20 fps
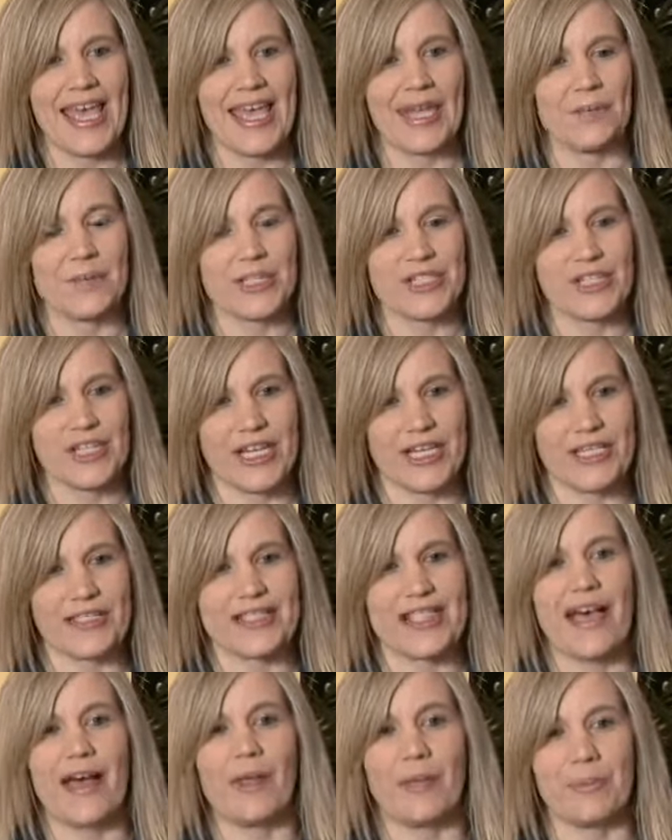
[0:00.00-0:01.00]
And with
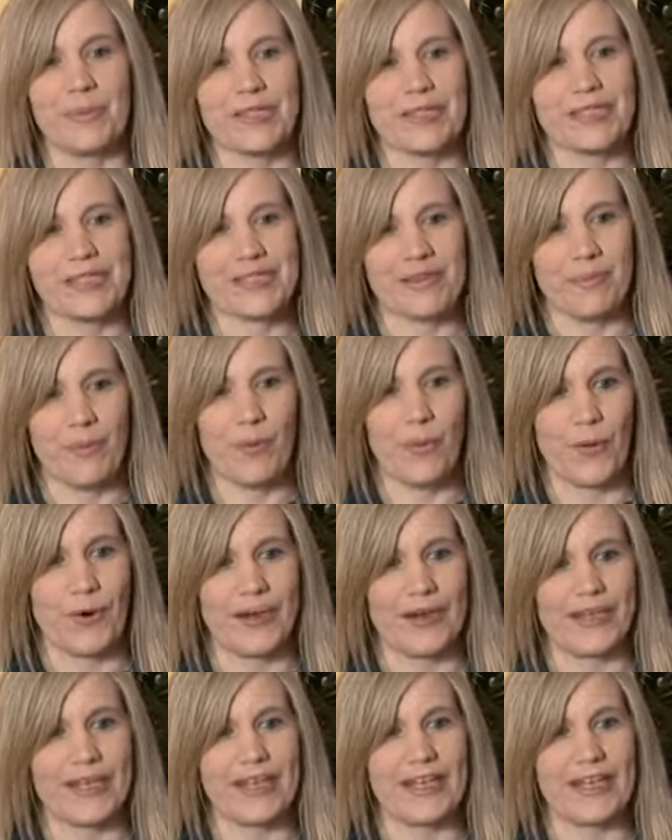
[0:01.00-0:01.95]
Jane's help and support